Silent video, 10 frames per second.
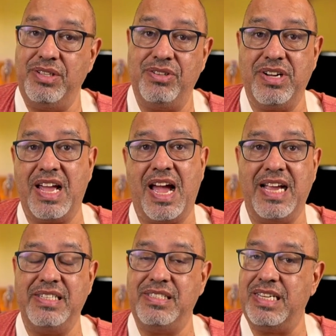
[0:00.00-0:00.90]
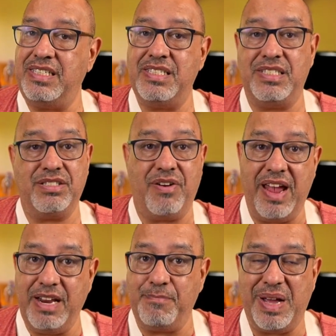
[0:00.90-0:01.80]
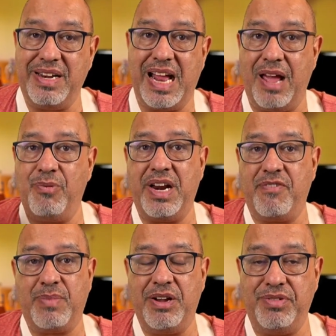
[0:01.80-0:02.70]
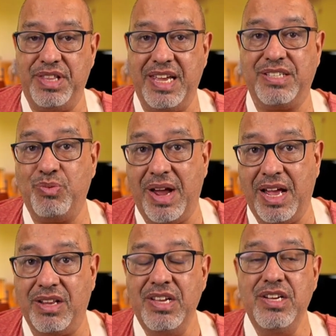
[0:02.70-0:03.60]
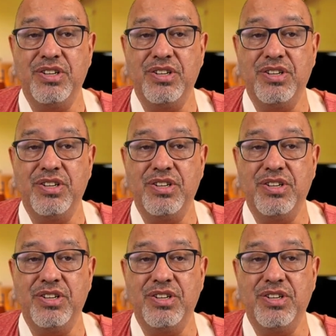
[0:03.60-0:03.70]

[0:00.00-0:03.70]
look, guys, this is great, but I want to have my own thing as well.